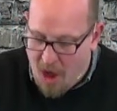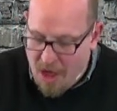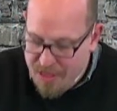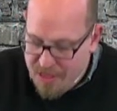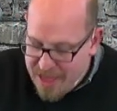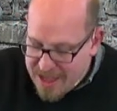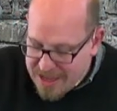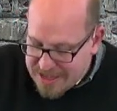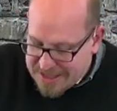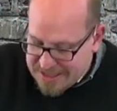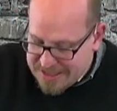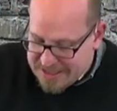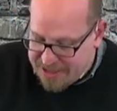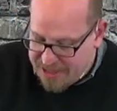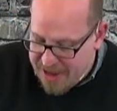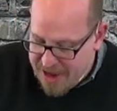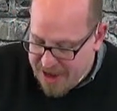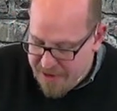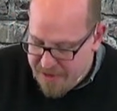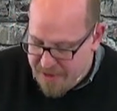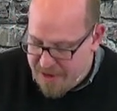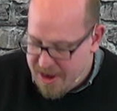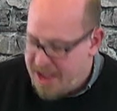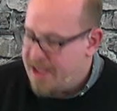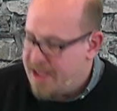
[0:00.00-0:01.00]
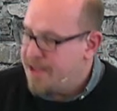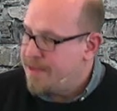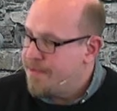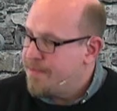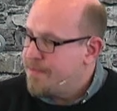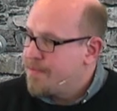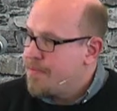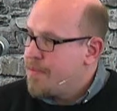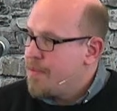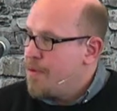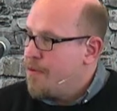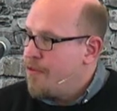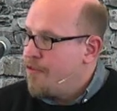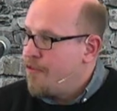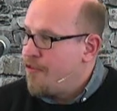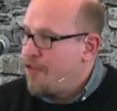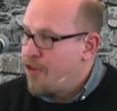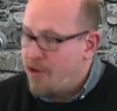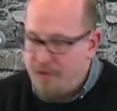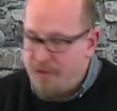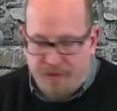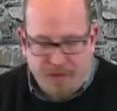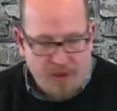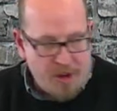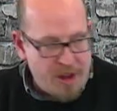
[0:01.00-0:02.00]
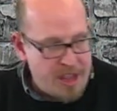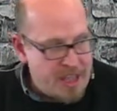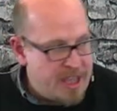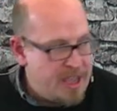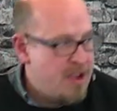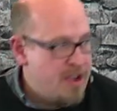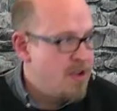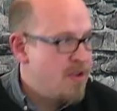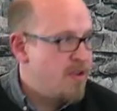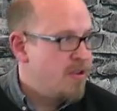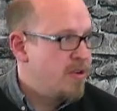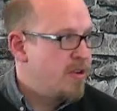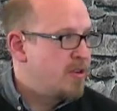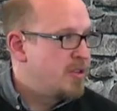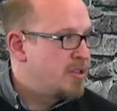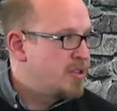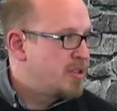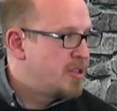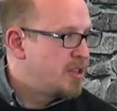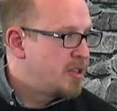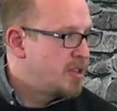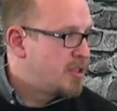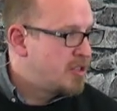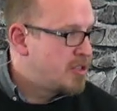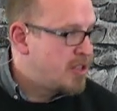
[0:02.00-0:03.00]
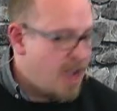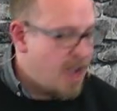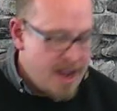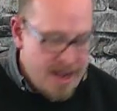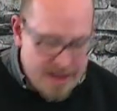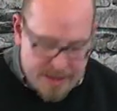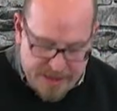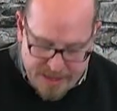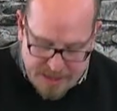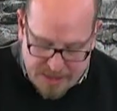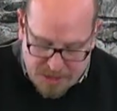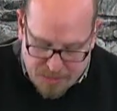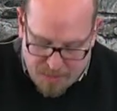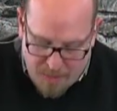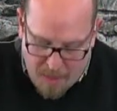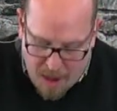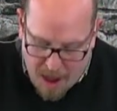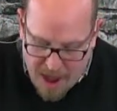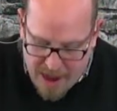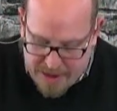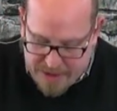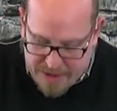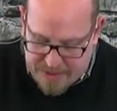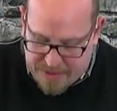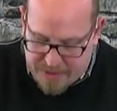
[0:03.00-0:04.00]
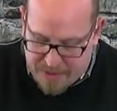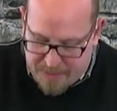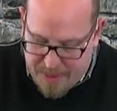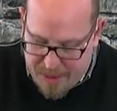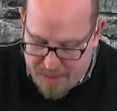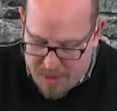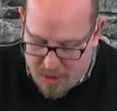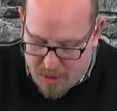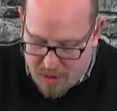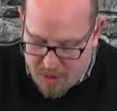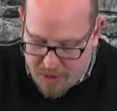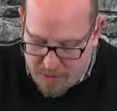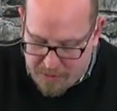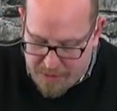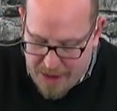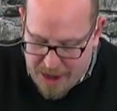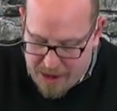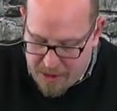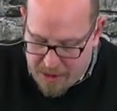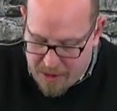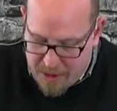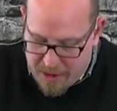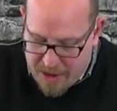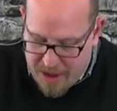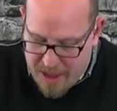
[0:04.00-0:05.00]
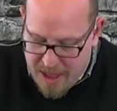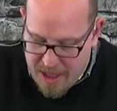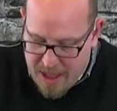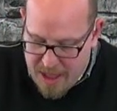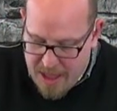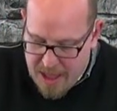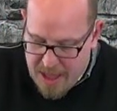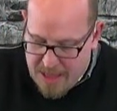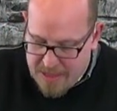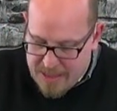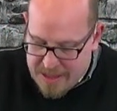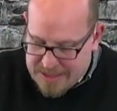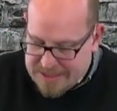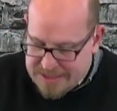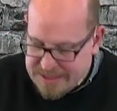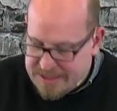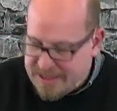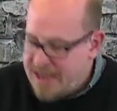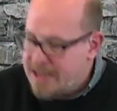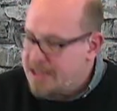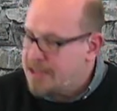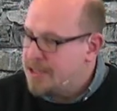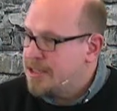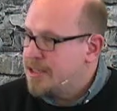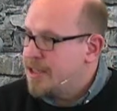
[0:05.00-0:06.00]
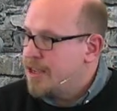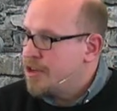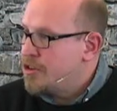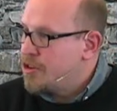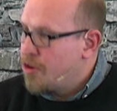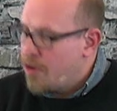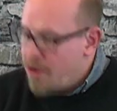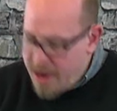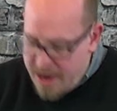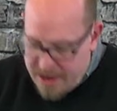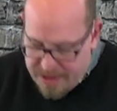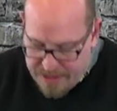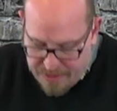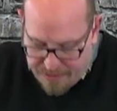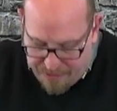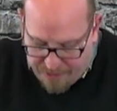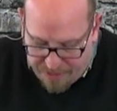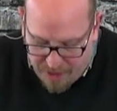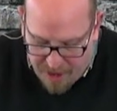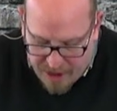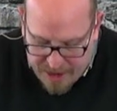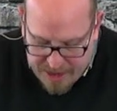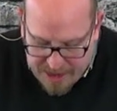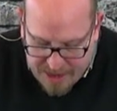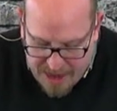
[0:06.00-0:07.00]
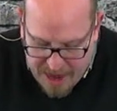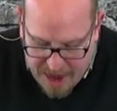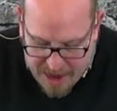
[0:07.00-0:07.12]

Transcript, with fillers: on this theory, for, for years, scientists mocked the biblical record that states that during the flood,